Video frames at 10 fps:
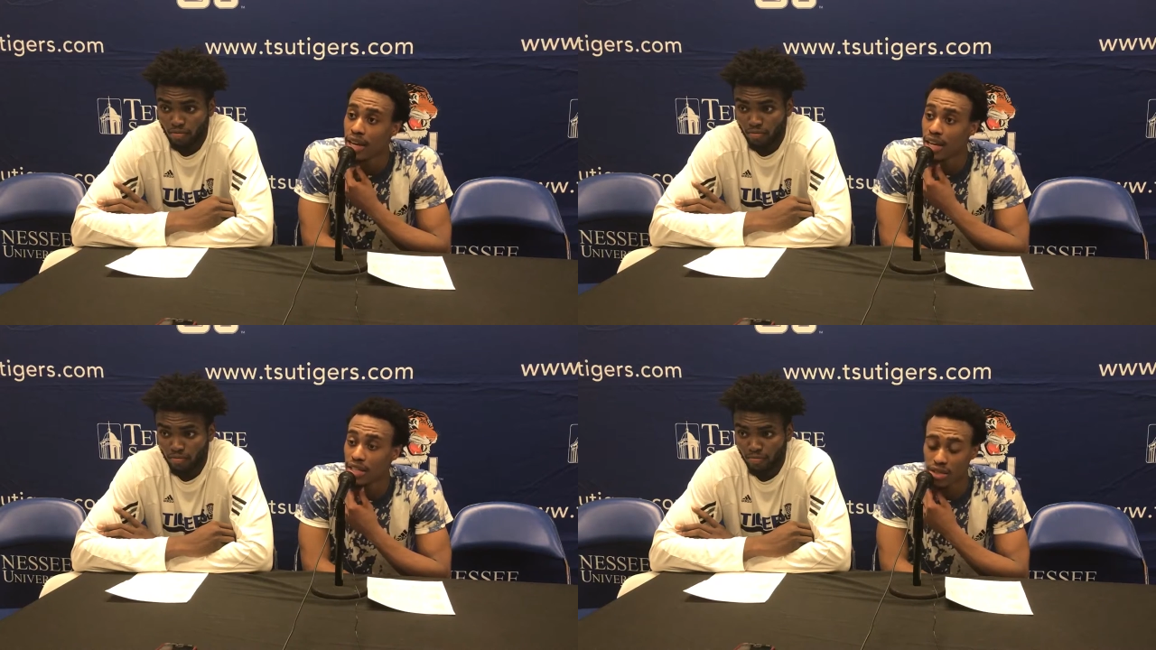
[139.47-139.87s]

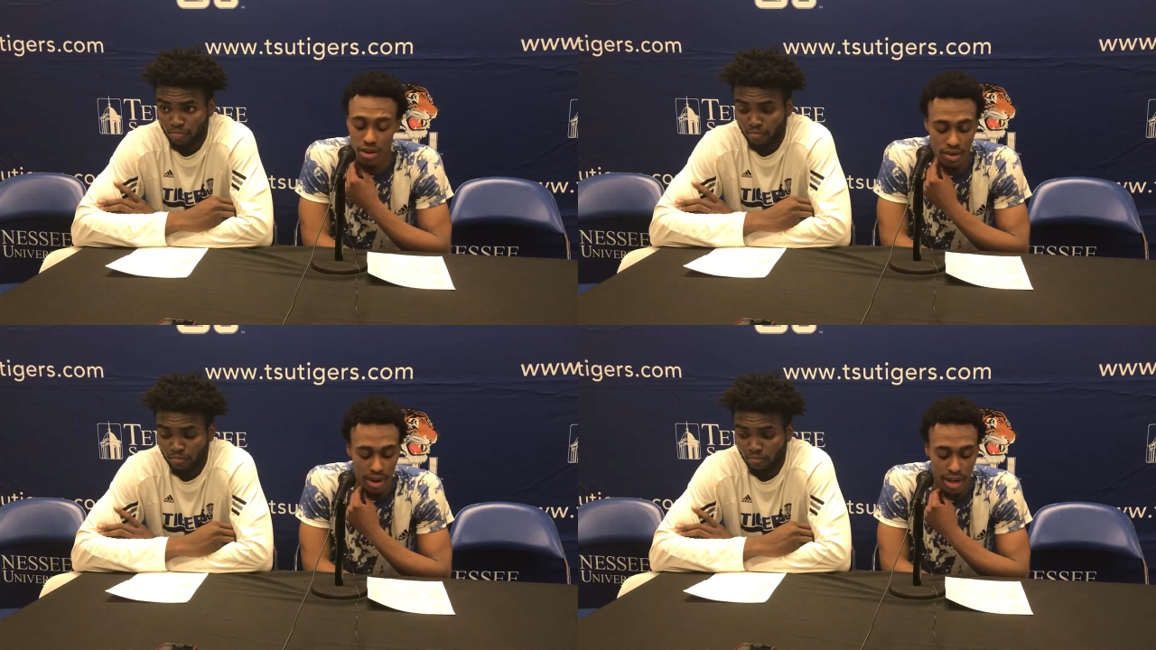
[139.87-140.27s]
Speaker 1: and
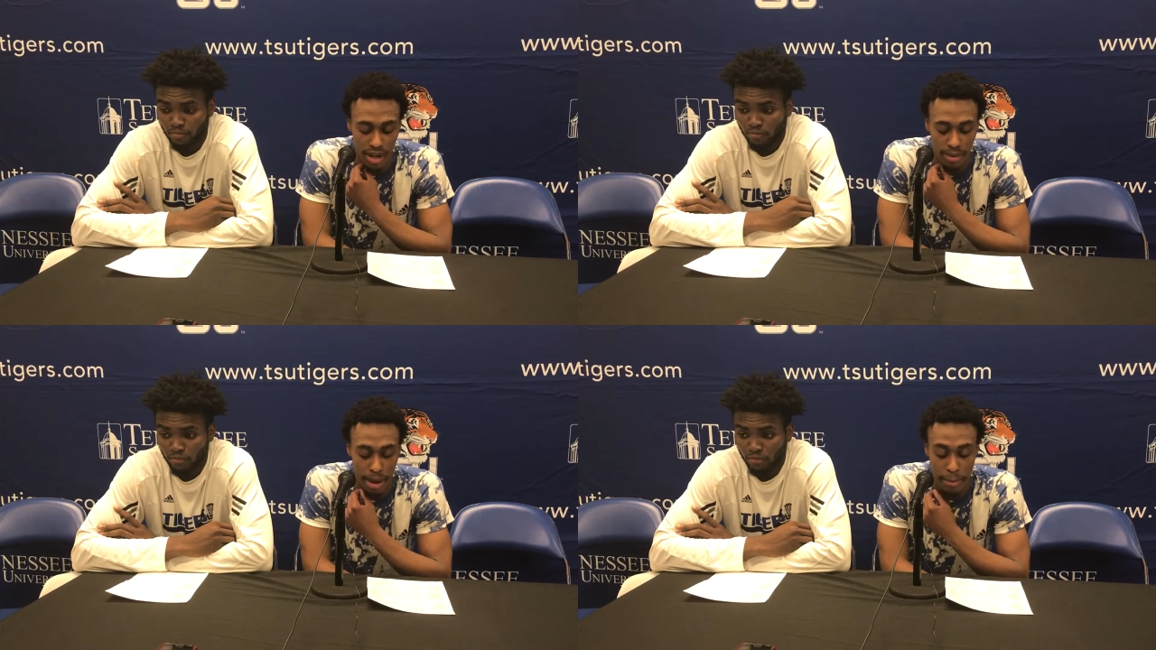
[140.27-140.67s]
so
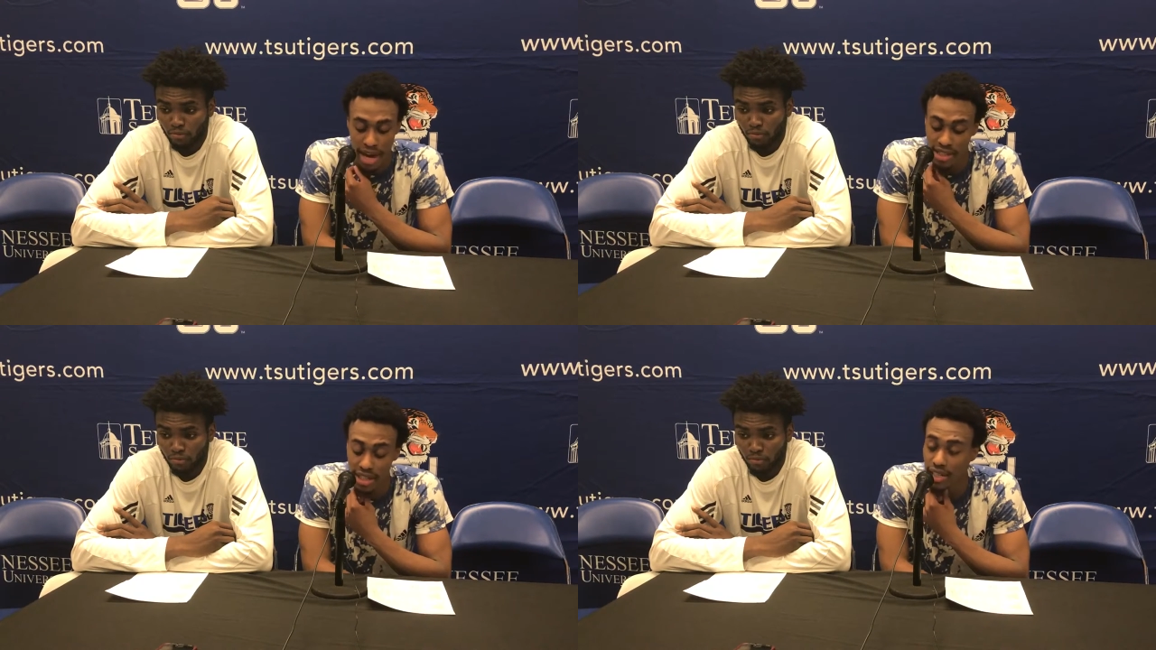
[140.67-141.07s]
uh, my
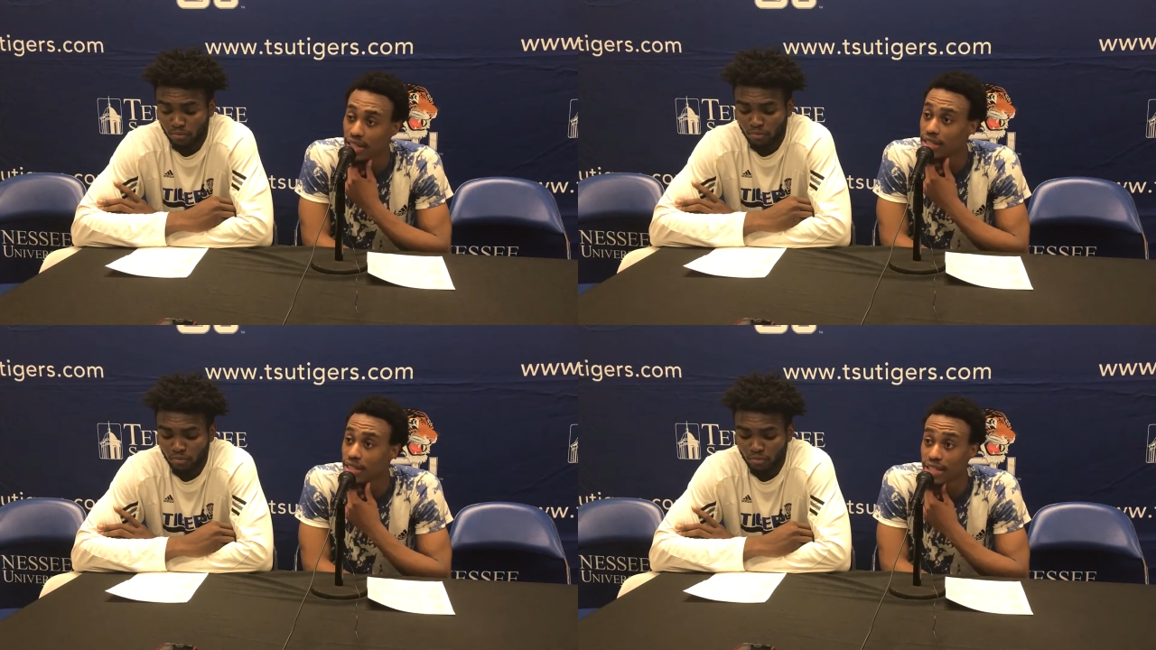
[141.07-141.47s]
mindset
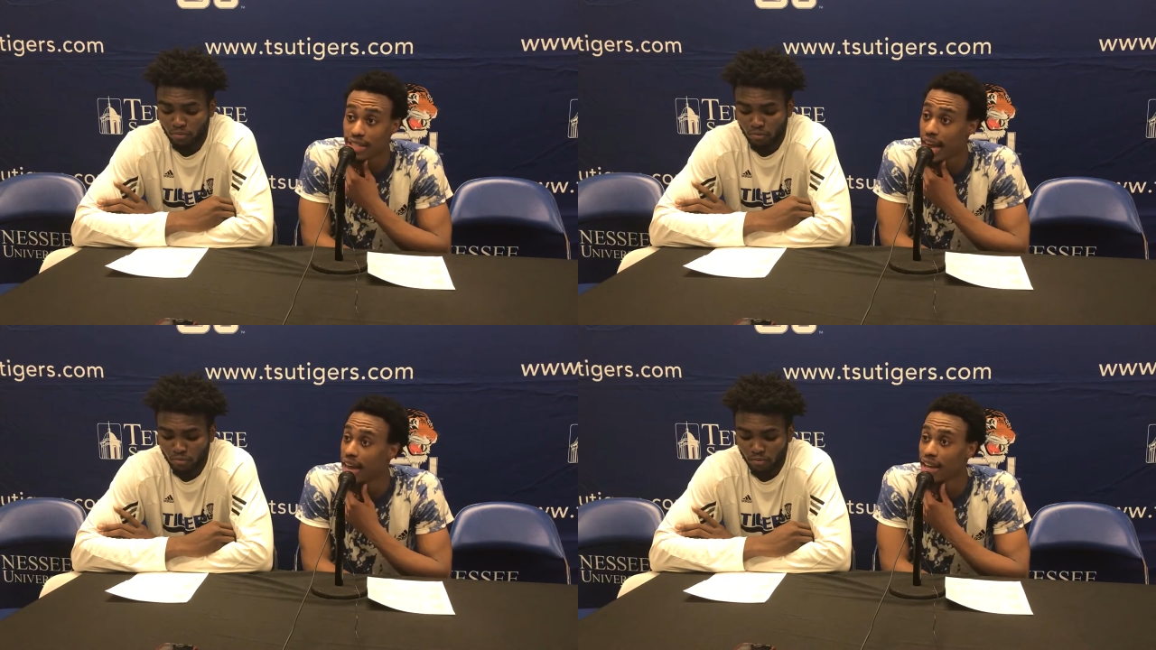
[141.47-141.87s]
is
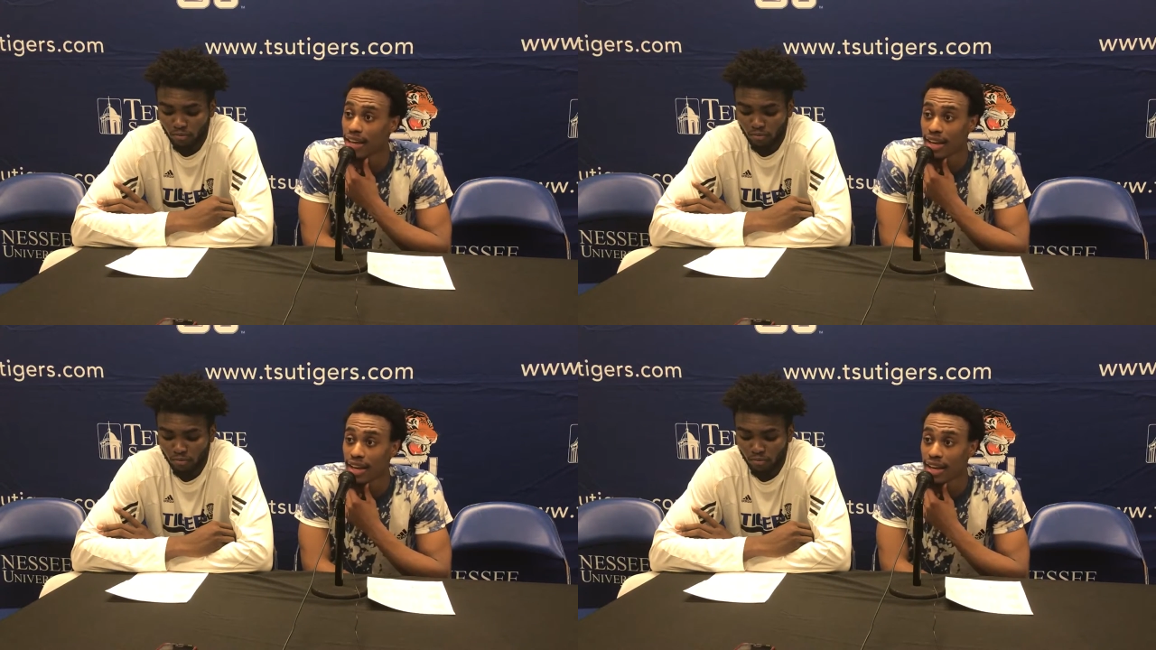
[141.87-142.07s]
attack.